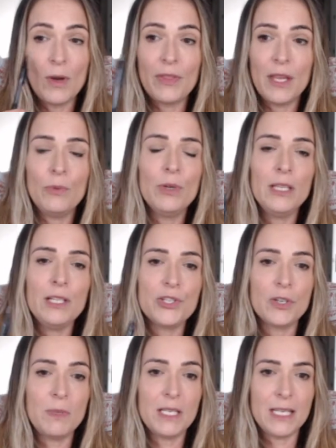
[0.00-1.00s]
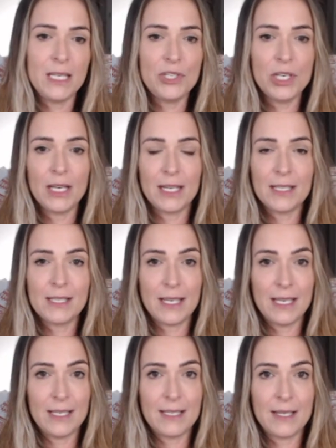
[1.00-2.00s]
what they really should be teaching us
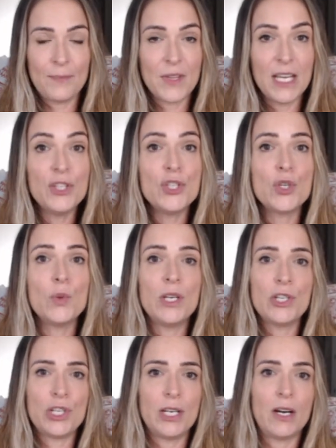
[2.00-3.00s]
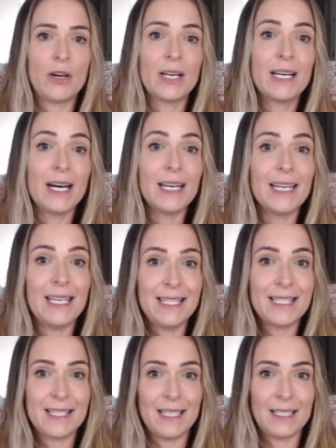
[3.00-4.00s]
is intuition, our gut
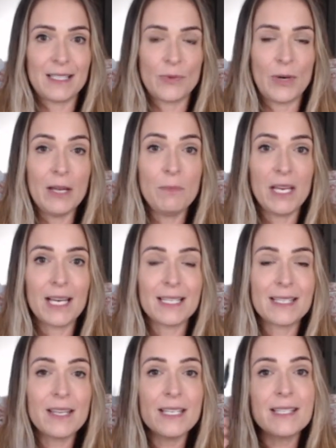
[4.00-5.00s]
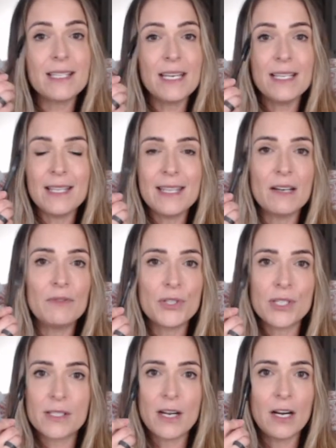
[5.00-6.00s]
instincts, right? Because this thing never
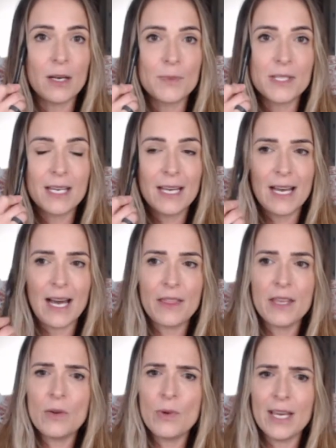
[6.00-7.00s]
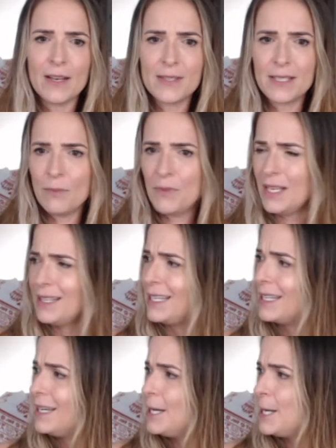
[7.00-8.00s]
stops. I think we have something
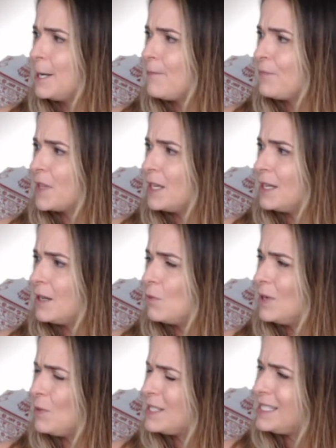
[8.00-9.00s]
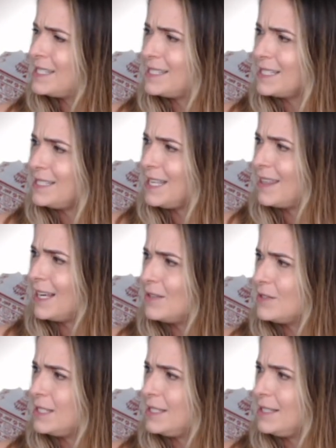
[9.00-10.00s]
like, what was it,
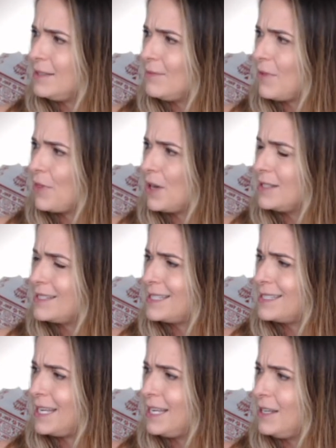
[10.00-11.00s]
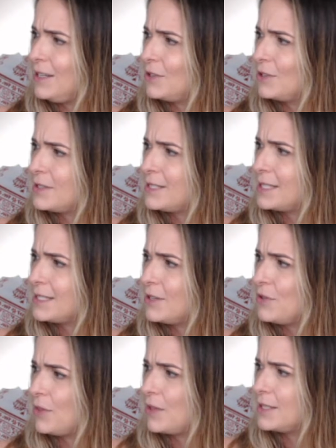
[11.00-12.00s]
60,000 thoughts a day or
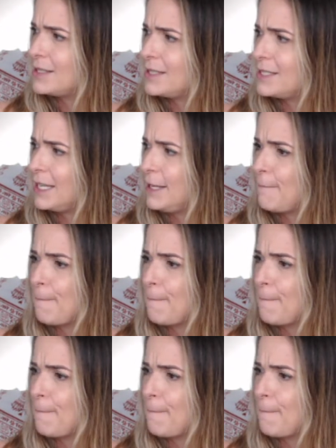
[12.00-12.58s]
600 thoughts a day?